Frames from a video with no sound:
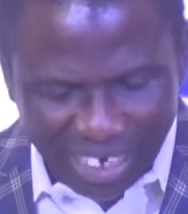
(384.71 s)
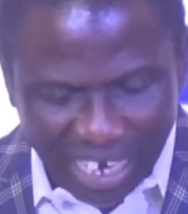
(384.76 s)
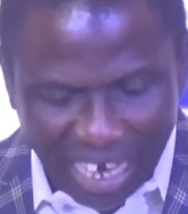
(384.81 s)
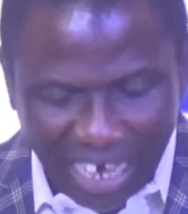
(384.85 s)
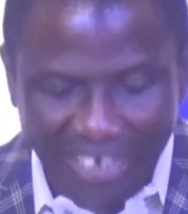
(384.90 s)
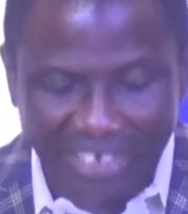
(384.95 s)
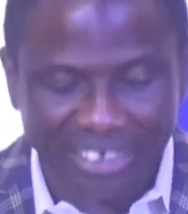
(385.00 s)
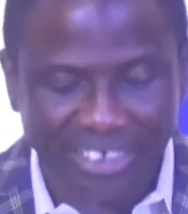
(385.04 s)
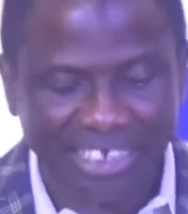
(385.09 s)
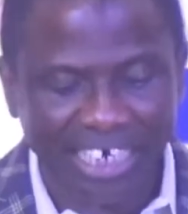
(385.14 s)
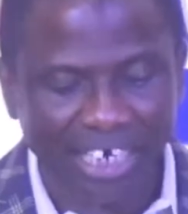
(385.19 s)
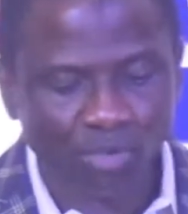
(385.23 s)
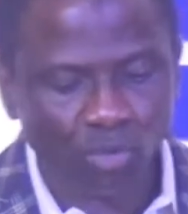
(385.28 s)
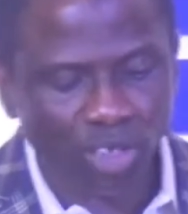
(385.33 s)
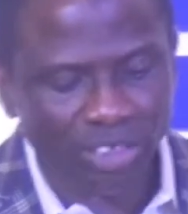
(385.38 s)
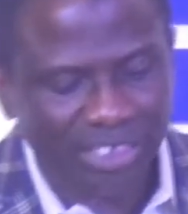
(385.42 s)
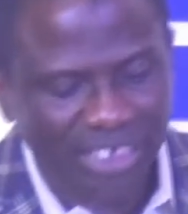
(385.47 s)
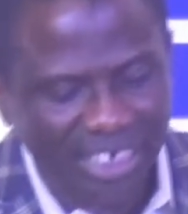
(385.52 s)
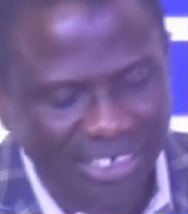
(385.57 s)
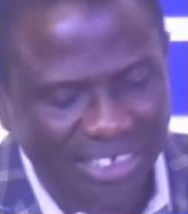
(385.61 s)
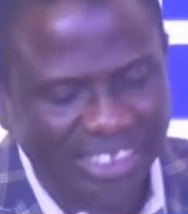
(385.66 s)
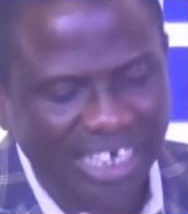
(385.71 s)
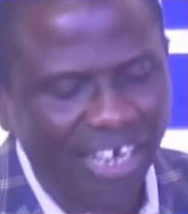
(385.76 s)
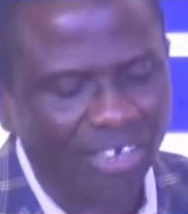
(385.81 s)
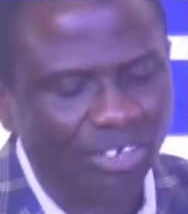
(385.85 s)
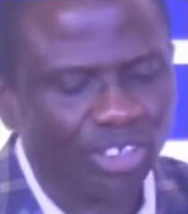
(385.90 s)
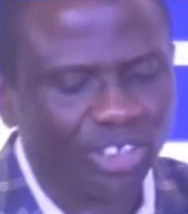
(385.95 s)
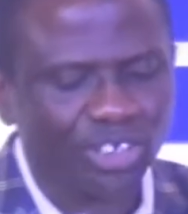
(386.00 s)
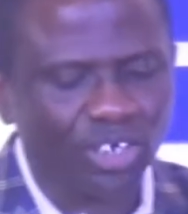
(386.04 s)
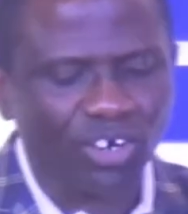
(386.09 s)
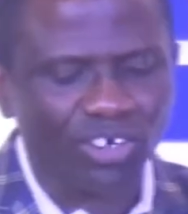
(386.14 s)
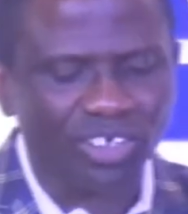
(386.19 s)
And he said, what hast thou
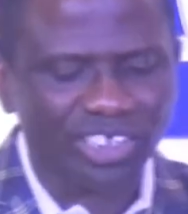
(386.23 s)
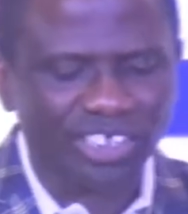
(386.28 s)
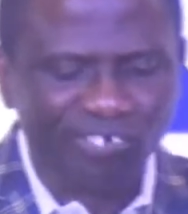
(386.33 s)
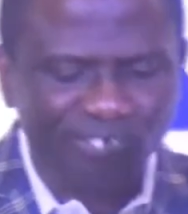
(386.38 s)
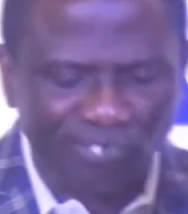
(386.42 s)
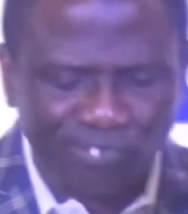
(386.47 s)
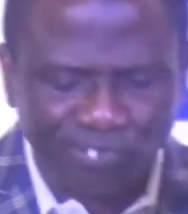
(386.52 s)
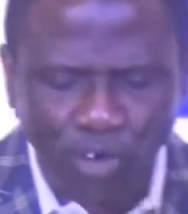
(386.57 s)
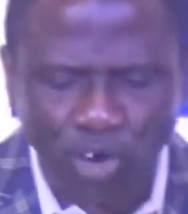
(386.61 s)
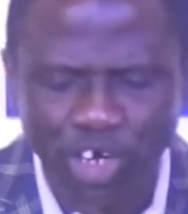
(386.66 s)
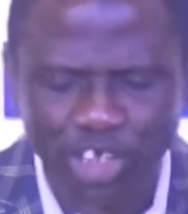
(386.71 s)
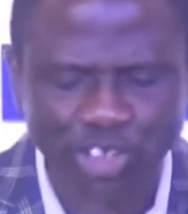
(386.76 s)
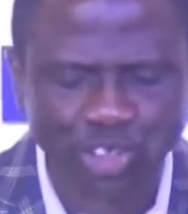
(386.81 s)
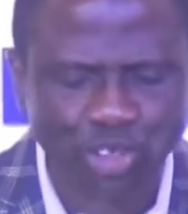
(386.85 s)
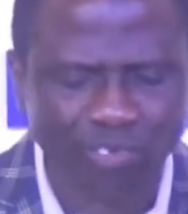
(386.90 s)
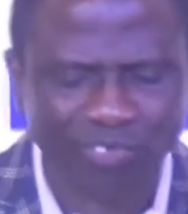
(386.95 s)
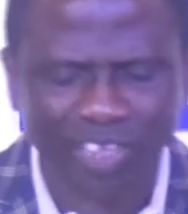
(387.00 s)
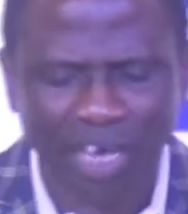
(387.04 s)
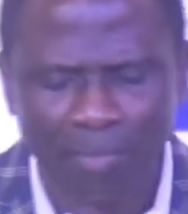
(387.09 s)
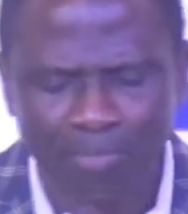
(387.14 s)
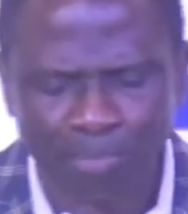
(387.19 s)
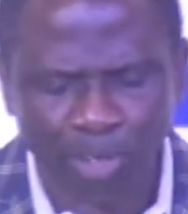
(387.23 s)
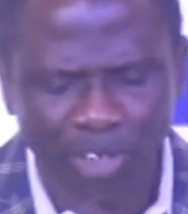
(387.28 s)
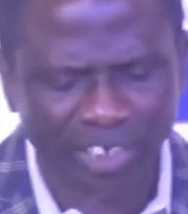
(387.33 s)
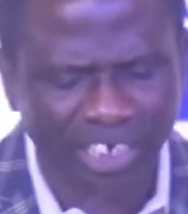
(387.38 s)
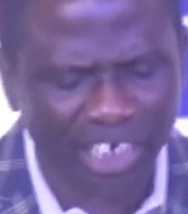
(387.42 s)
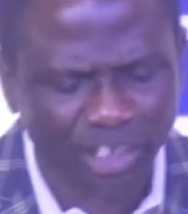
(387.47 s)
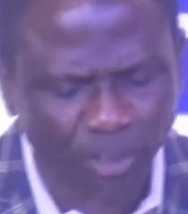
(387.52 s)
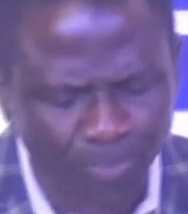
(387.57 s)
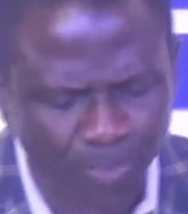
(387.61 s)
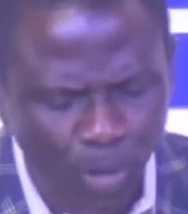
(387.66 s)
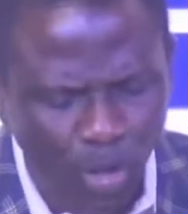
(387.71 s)
done? The voice of thy
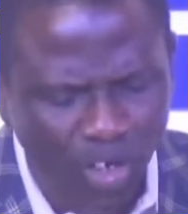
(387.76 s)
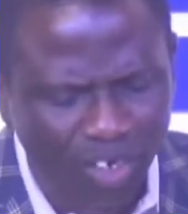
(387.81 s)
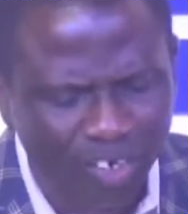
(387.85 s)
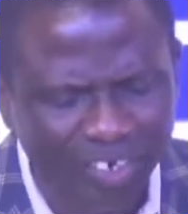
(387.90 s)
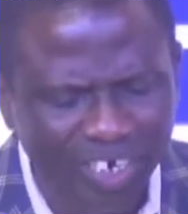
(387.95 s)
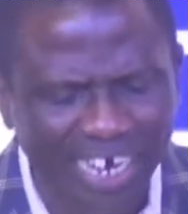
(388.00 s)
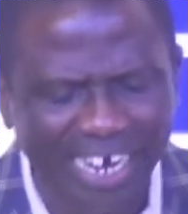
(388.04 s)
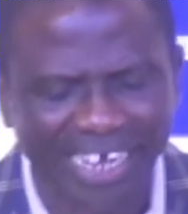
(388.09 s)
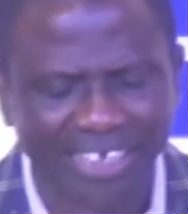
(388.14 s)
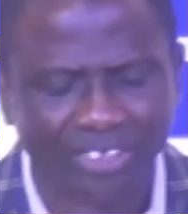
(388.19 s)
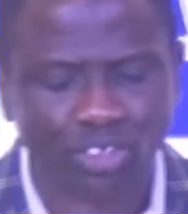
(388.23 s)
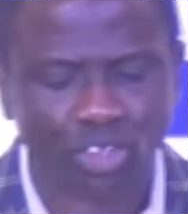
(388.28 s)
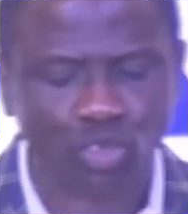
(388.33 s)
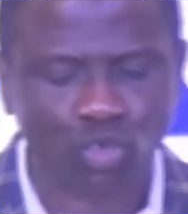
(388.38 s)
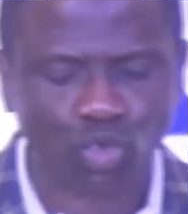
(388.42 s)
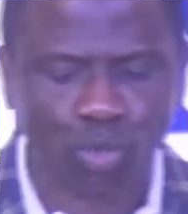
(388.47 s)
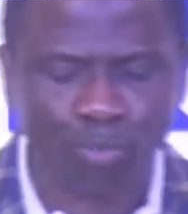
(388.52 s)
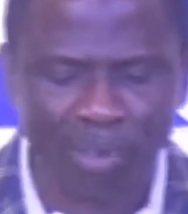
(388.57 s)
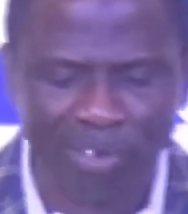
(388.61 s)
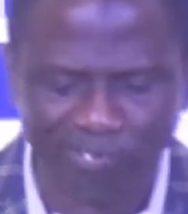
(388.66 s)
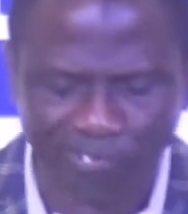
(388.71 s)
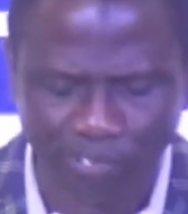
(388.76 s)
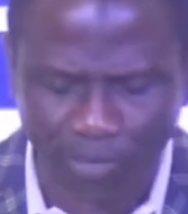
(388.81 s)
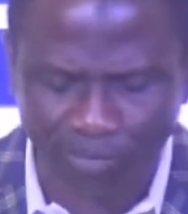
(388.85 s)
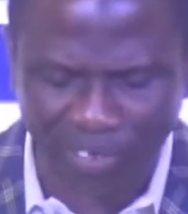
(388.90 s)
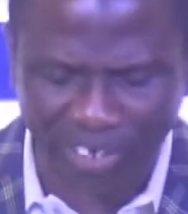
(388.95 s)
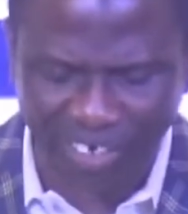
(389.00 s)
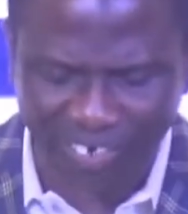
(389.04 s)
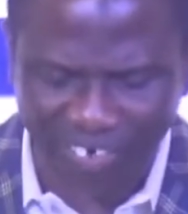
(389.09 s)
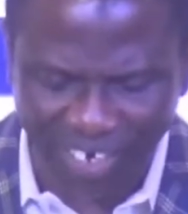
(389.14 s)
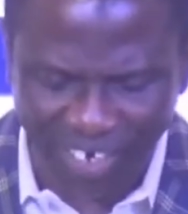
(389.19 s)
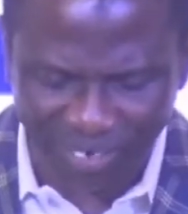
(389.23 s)
brother's blood cried unto me from
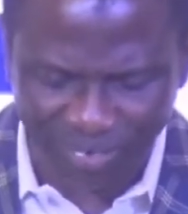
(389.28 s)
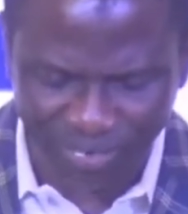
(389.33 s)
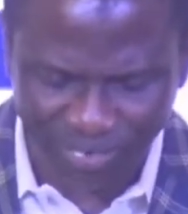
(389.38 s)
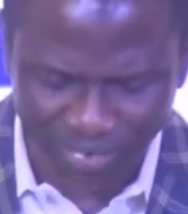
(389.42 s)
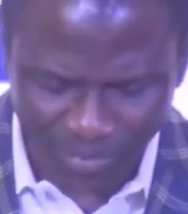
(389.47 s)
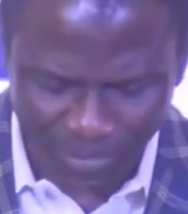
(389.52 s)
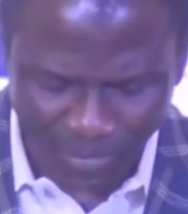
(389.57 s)
the ground.